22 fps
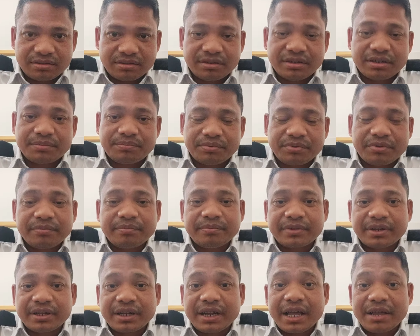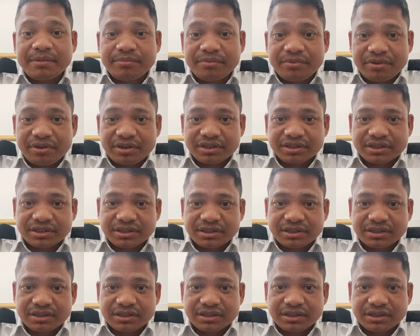and from the
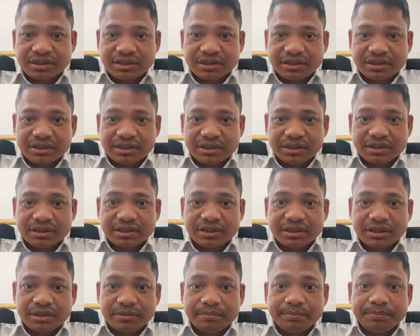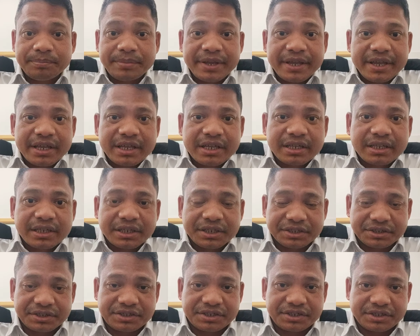neighbors in the big
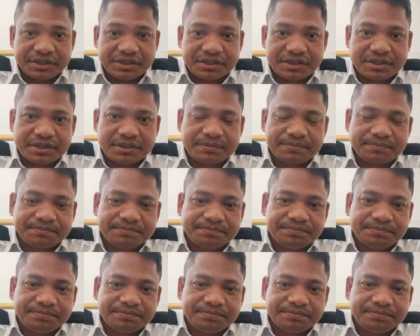interest.